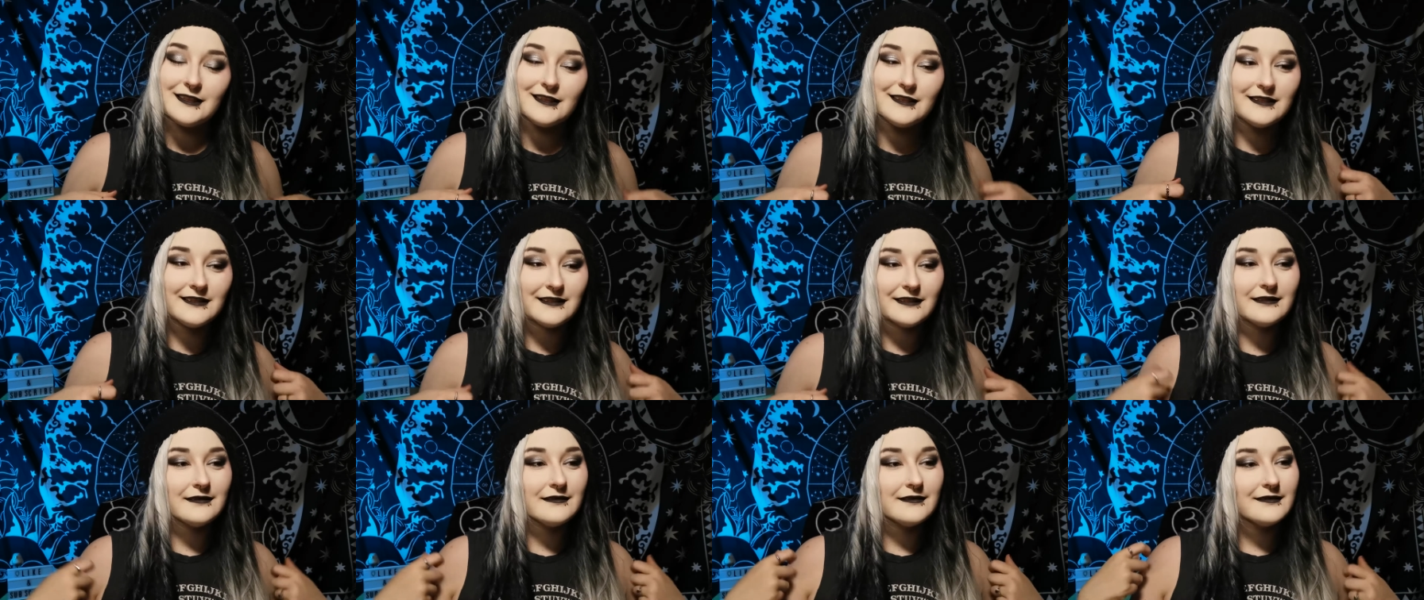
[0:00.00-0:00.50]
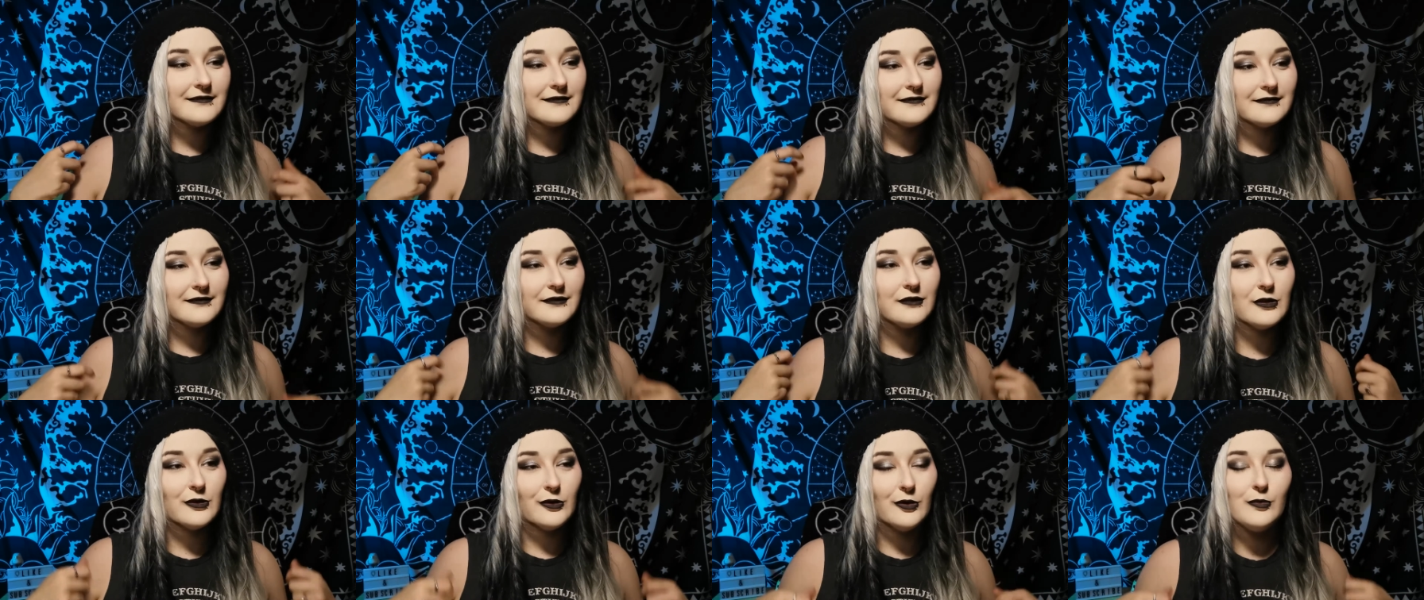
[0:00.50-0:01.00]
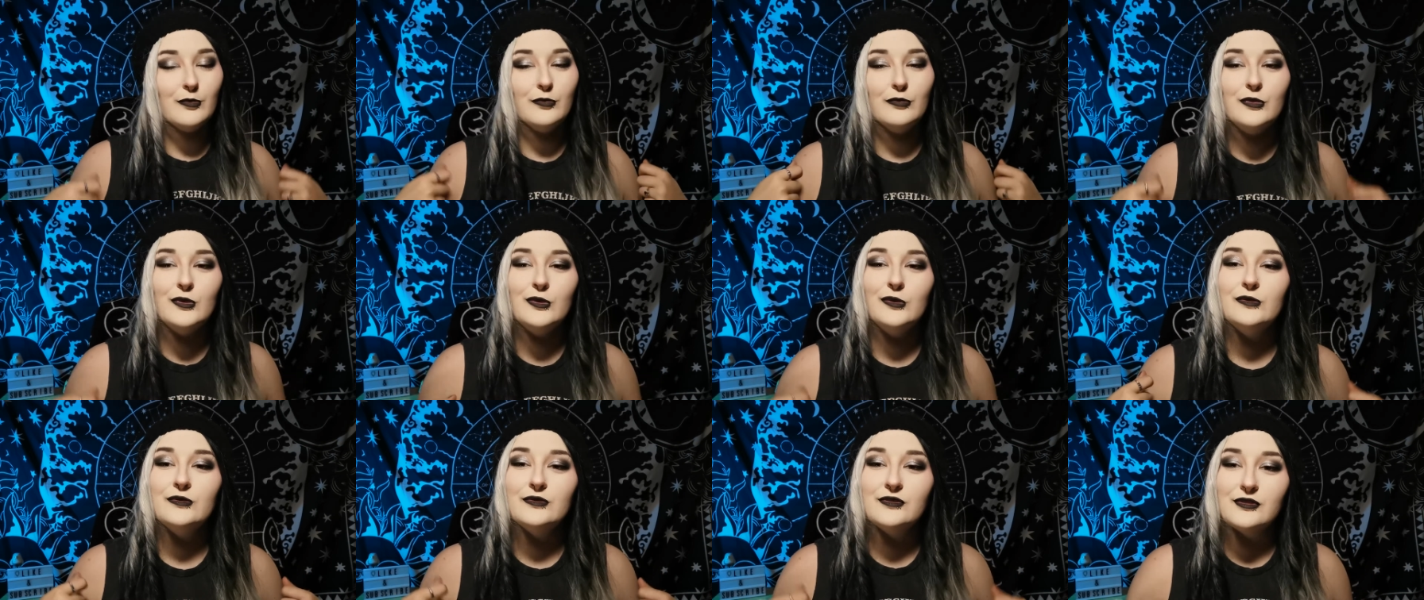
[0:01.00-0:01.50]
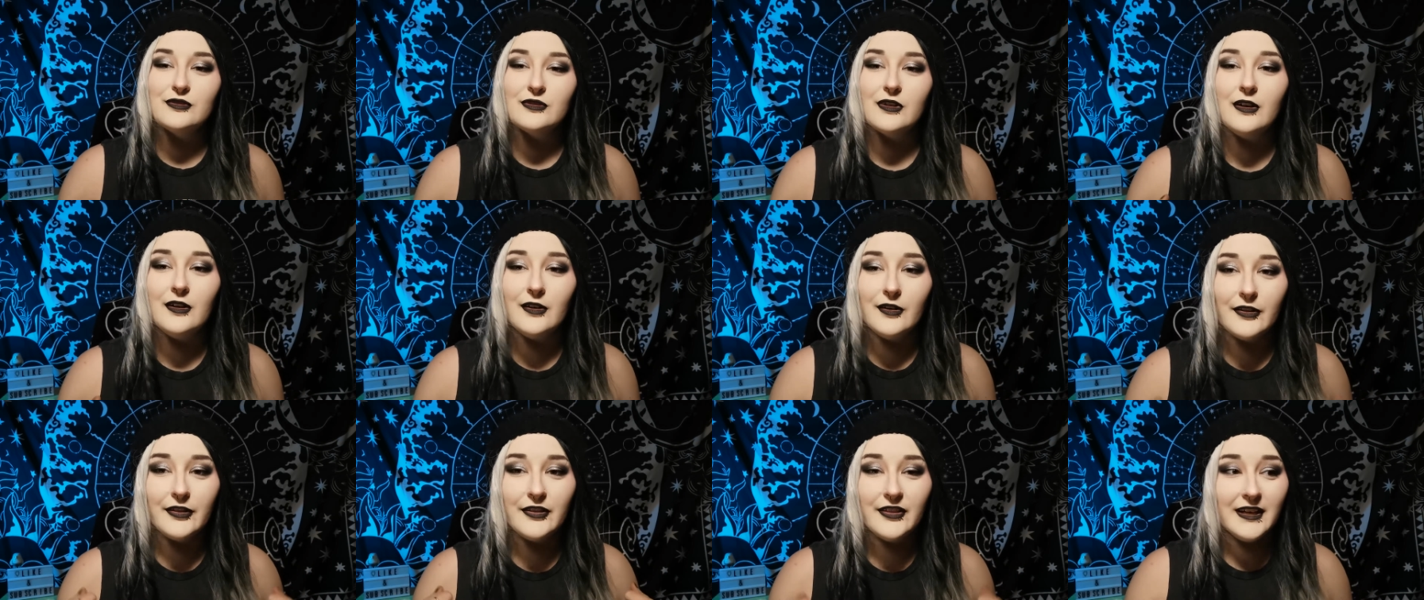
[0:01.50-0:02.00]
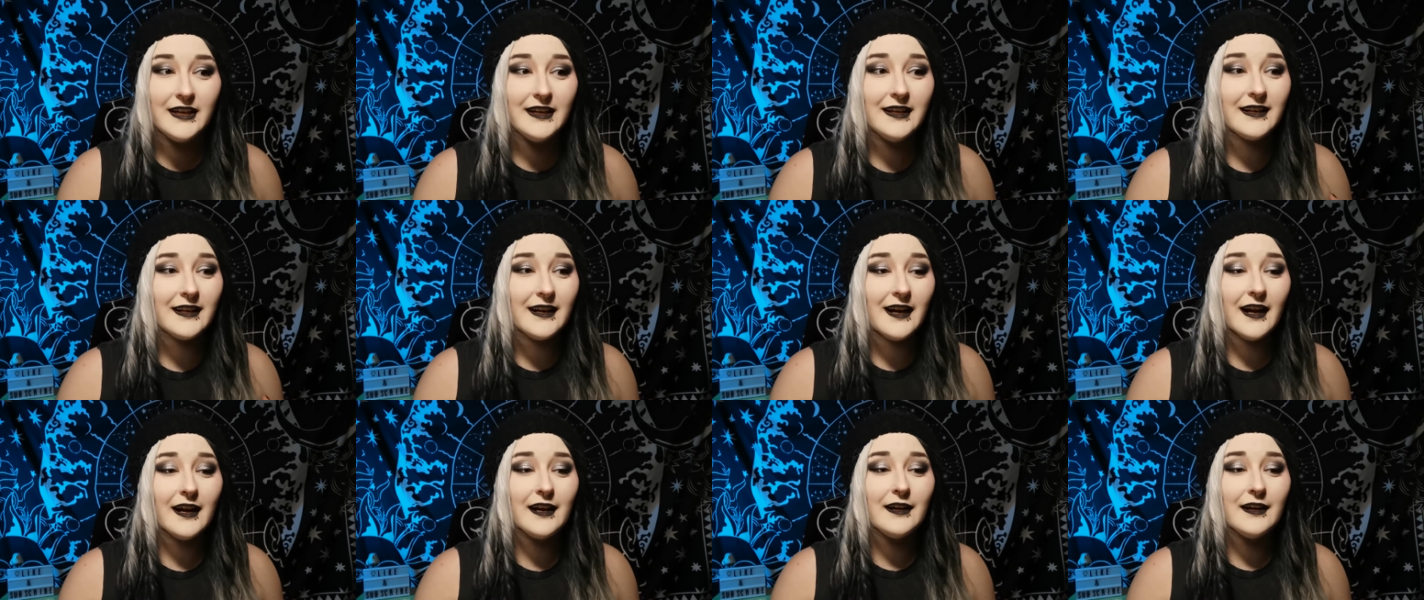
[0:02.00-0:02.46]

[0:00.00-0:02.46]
the little moon shawl thing.